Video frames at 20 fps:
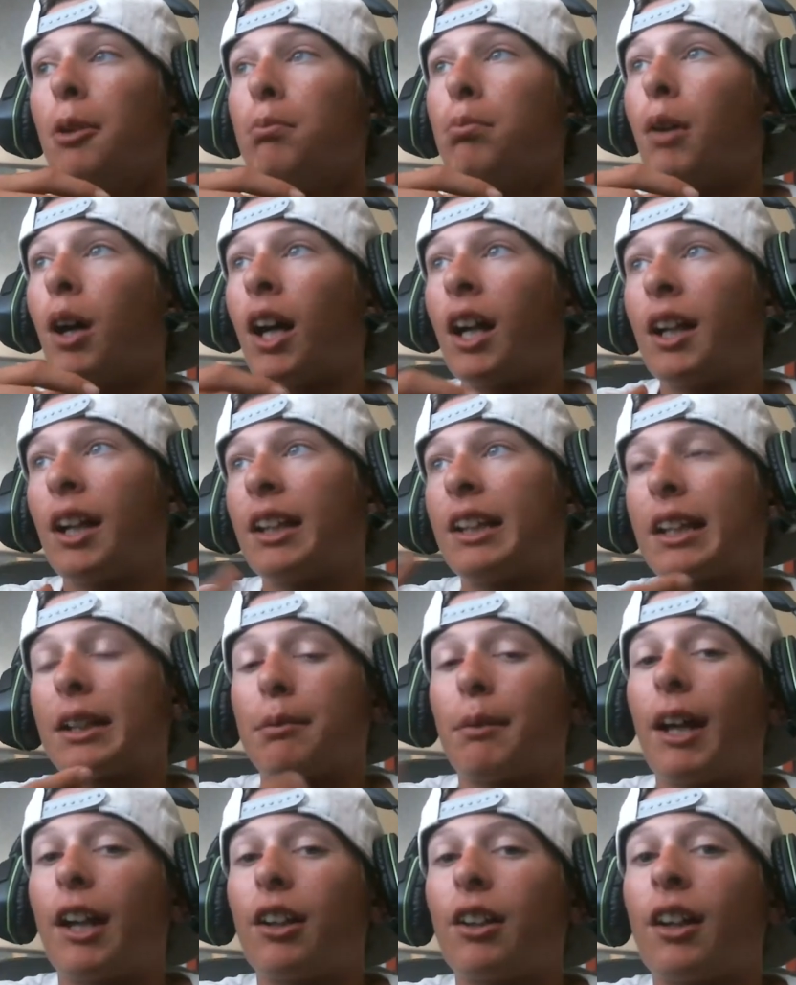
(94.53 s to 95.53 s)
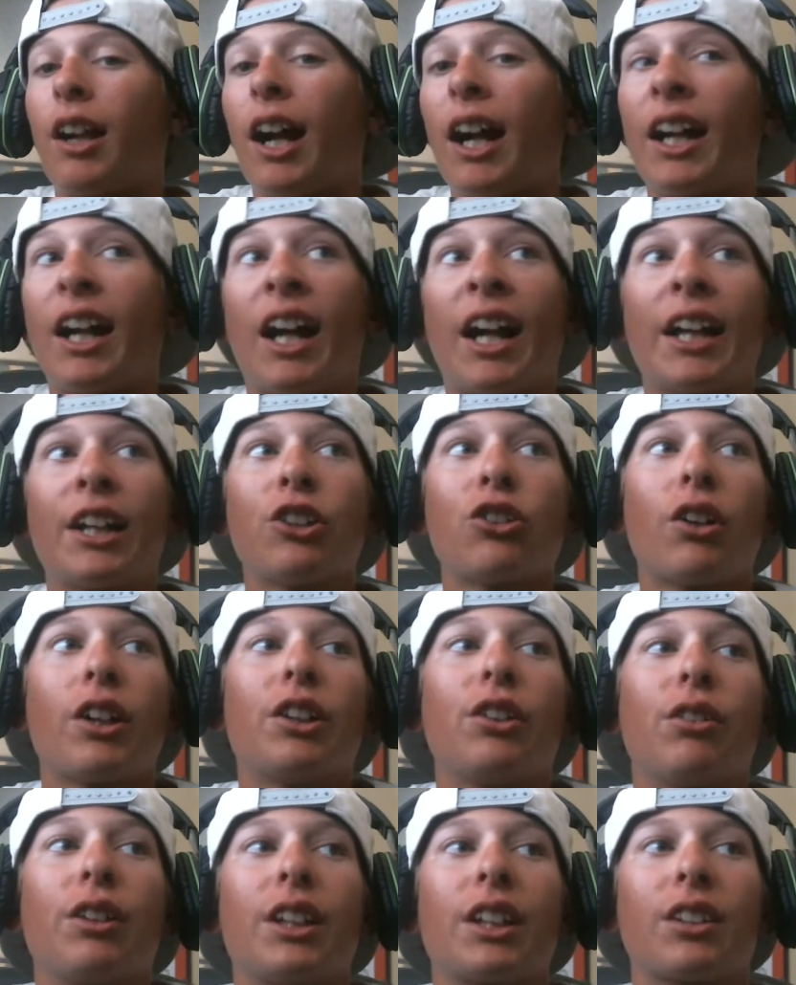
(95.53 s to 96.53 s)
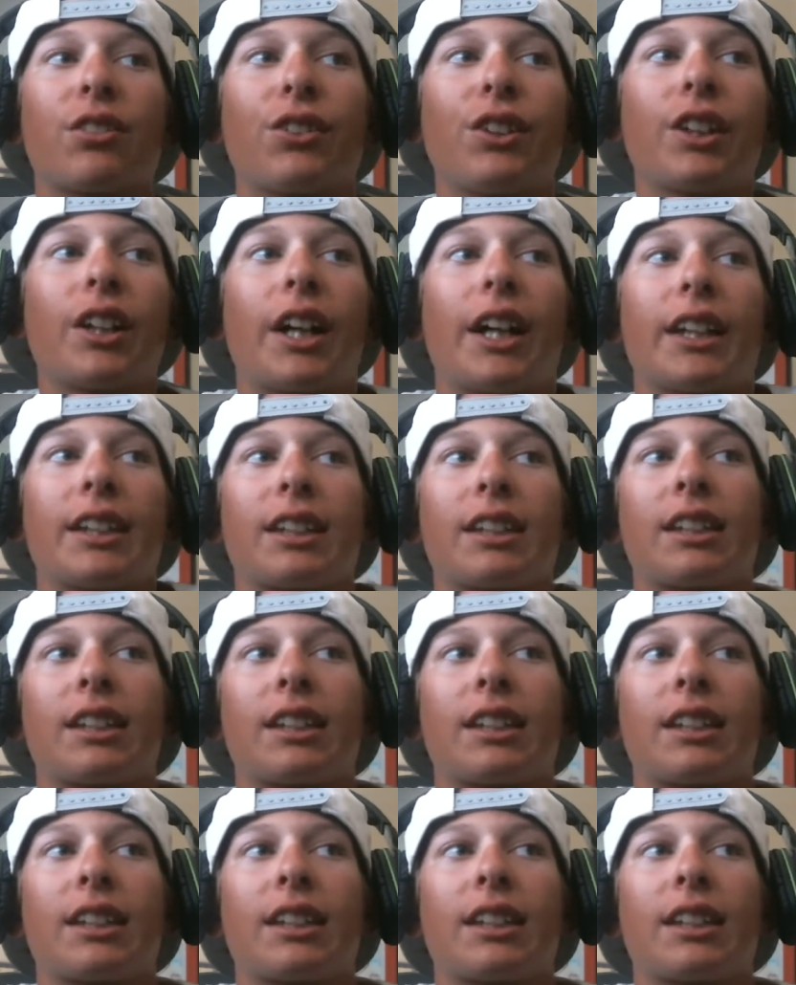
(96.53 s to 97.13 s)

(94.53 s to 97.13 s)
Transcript: But it doesn't matter. I, I enjoy doing this for you guys.